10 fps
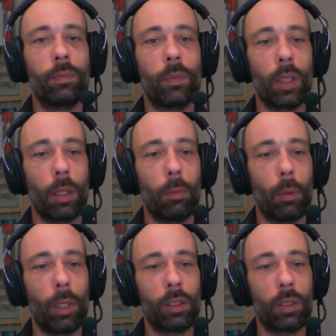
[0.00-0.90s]
what I'm
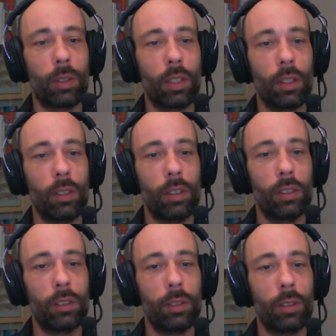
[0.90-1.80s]
about to tell
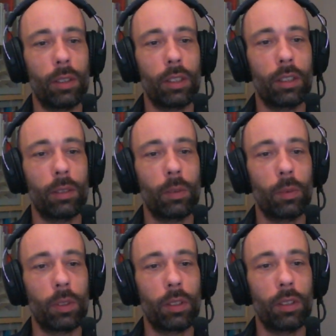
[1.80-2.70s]
you, like
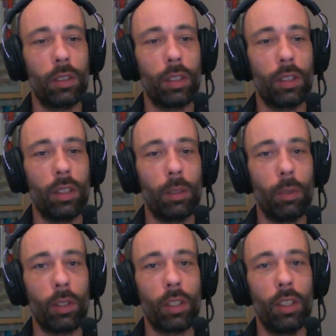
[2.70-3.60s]
yeah, in the
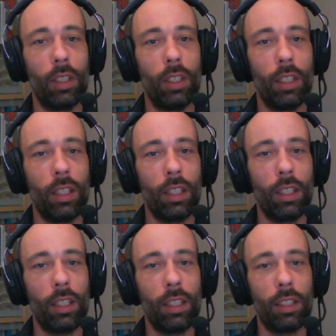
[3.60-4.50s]
blog,
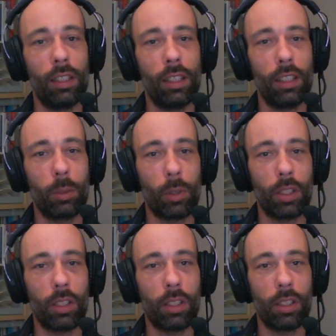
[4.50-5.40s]
and
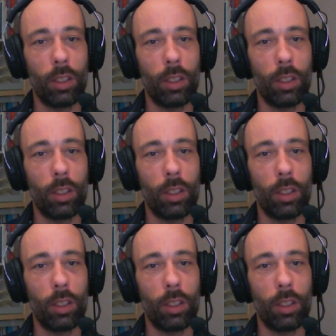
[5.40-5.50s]
esports.